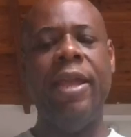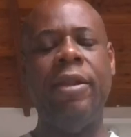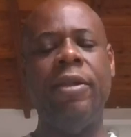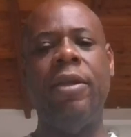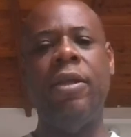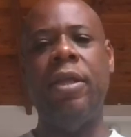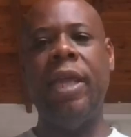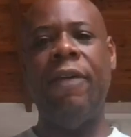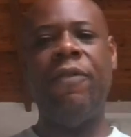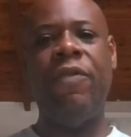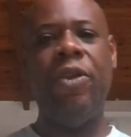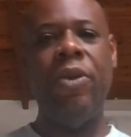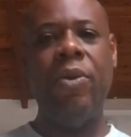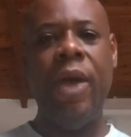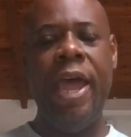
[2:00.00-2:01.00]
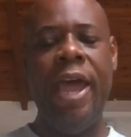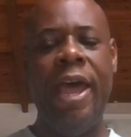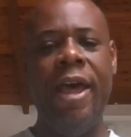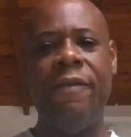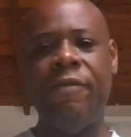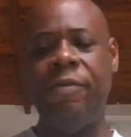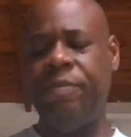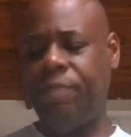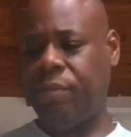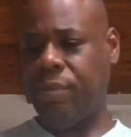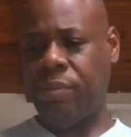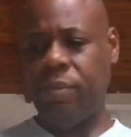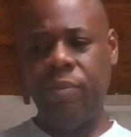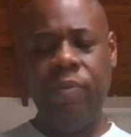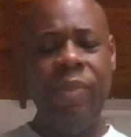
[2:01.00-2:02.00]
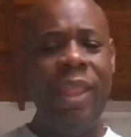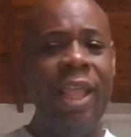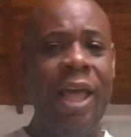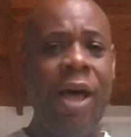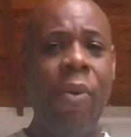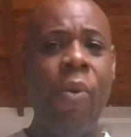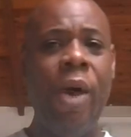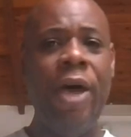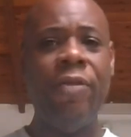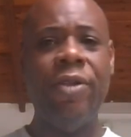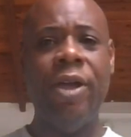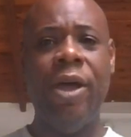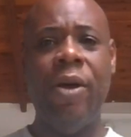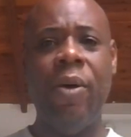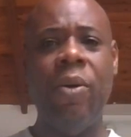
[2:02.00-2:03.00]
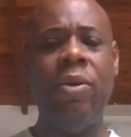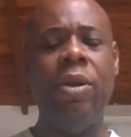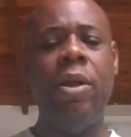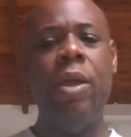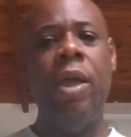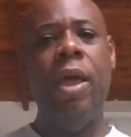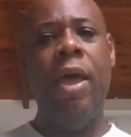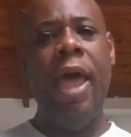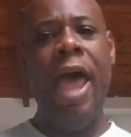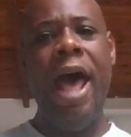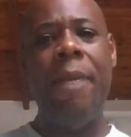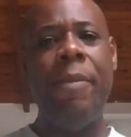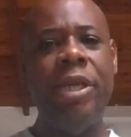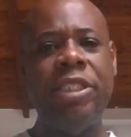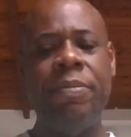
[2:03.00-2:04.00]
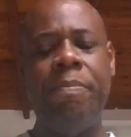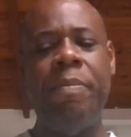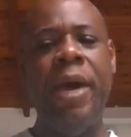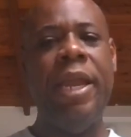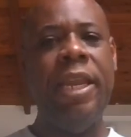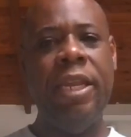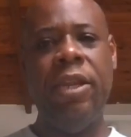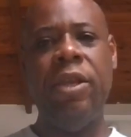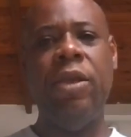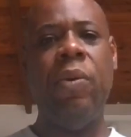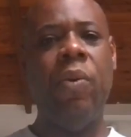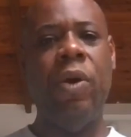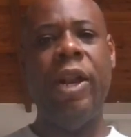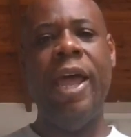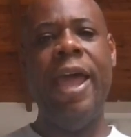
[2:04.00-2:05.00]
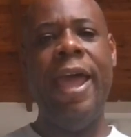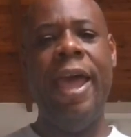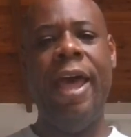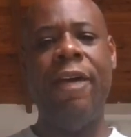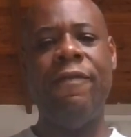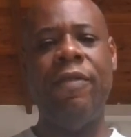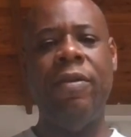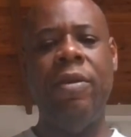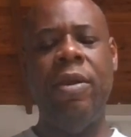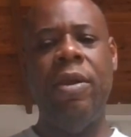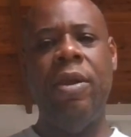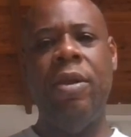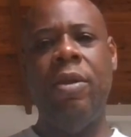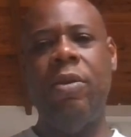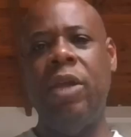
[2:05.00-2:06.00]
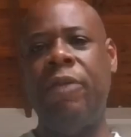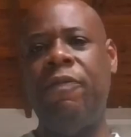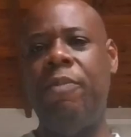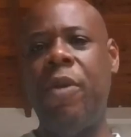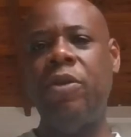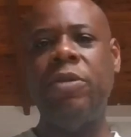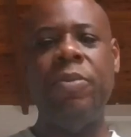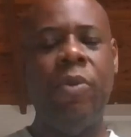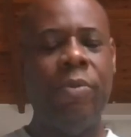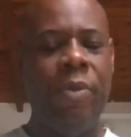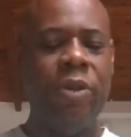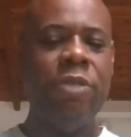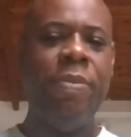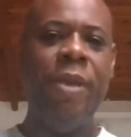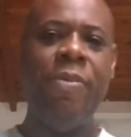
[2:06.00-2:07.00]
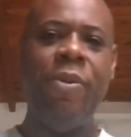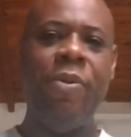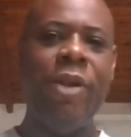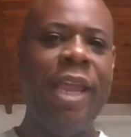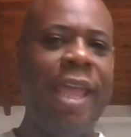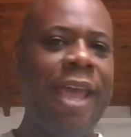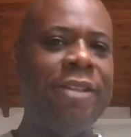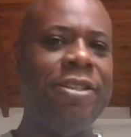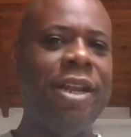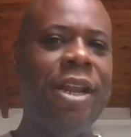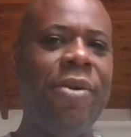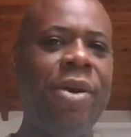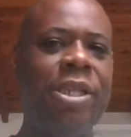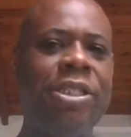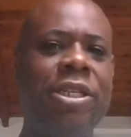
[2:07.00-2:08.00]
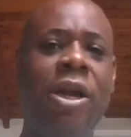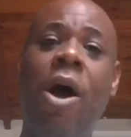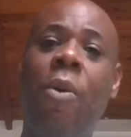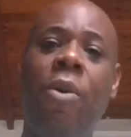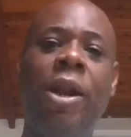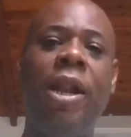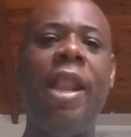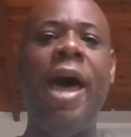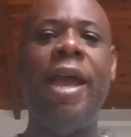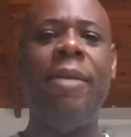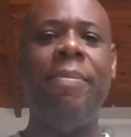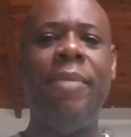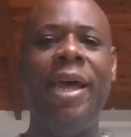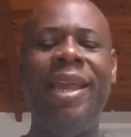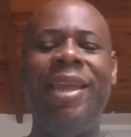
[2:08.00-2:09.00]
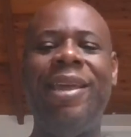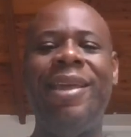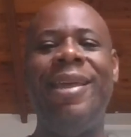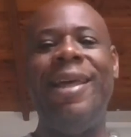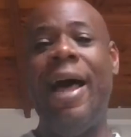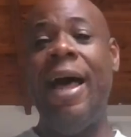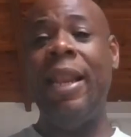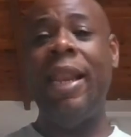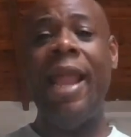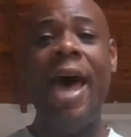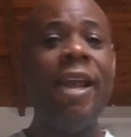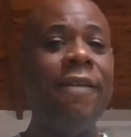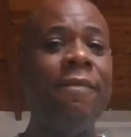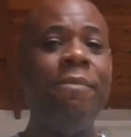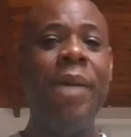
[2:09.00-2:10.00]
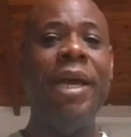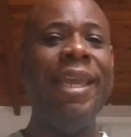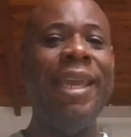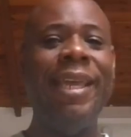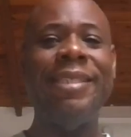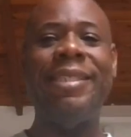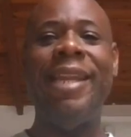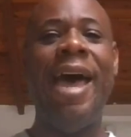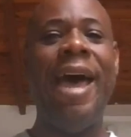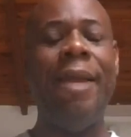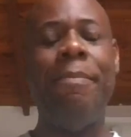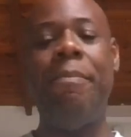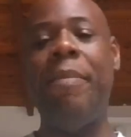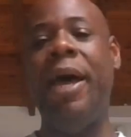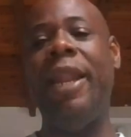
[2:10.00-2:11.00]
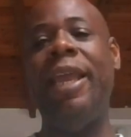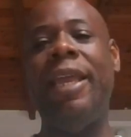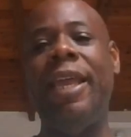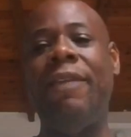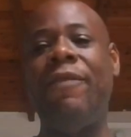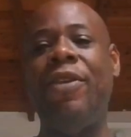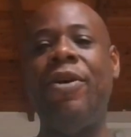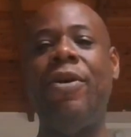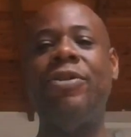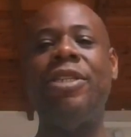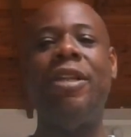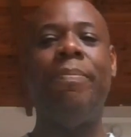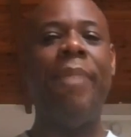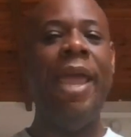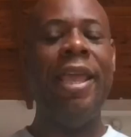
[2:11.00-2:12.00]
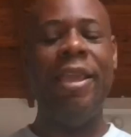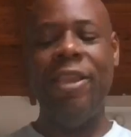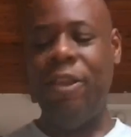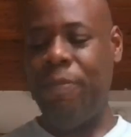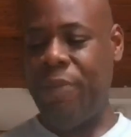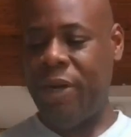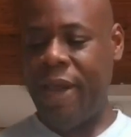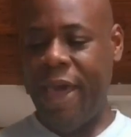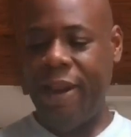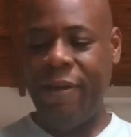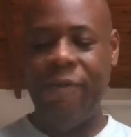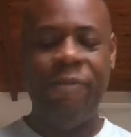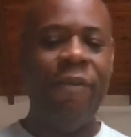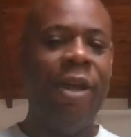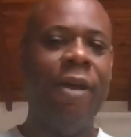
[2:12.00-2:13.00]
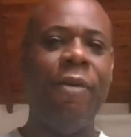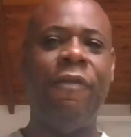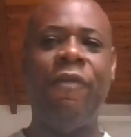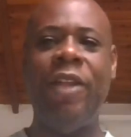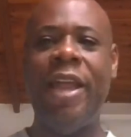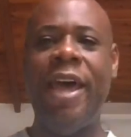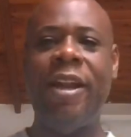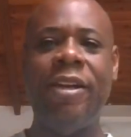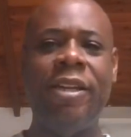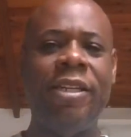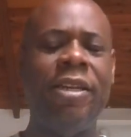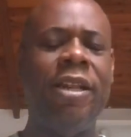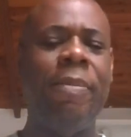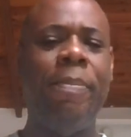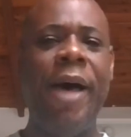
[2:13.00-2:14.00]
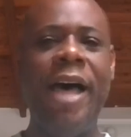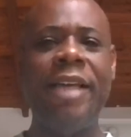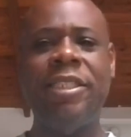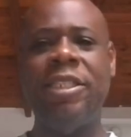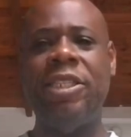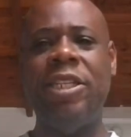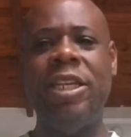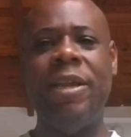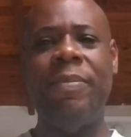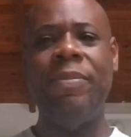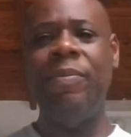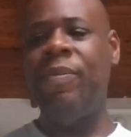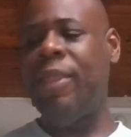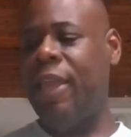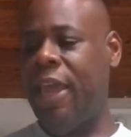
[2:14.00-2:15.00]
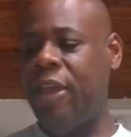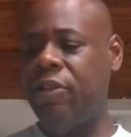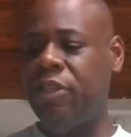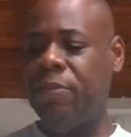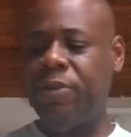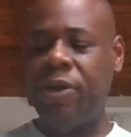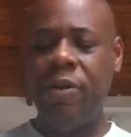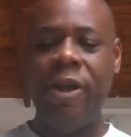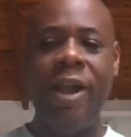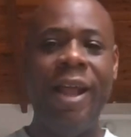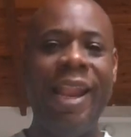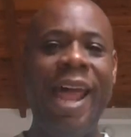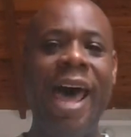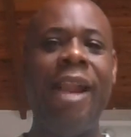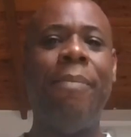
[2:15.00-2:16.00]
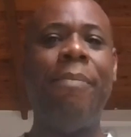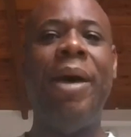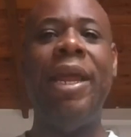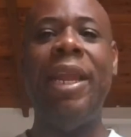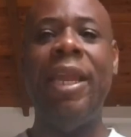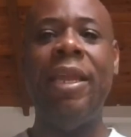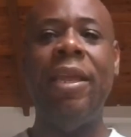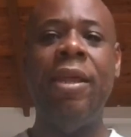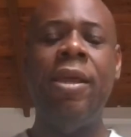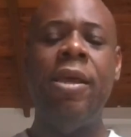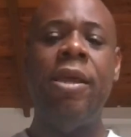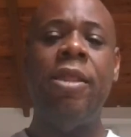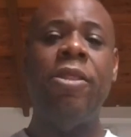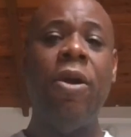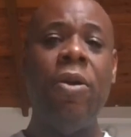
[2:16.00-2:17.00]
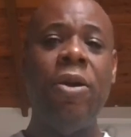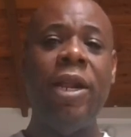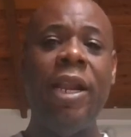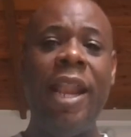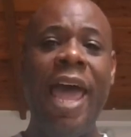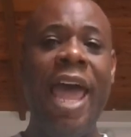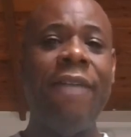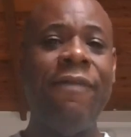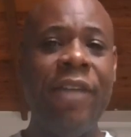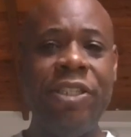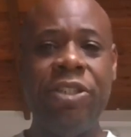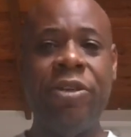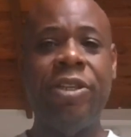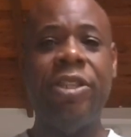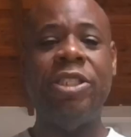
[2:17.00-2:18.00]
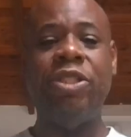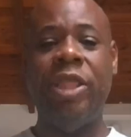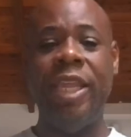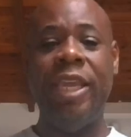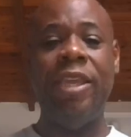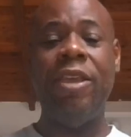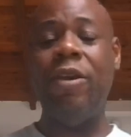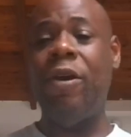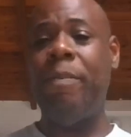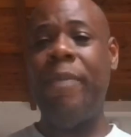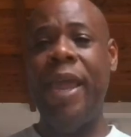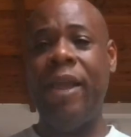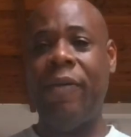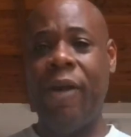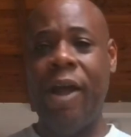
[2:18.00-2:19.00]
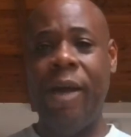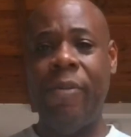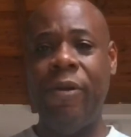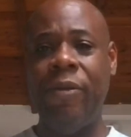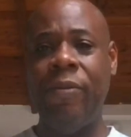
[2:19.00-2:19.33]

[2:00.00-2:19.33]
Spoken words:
it. If you have a wealth goal, how much money do you want to have? If most people, when they answer that question, oh, I want a lot of money. A lot of money is not money. If you go to the bank and you fill out a deposit slip and you just put on there a lot of money, they're going to laugh at you and think you're a bank robber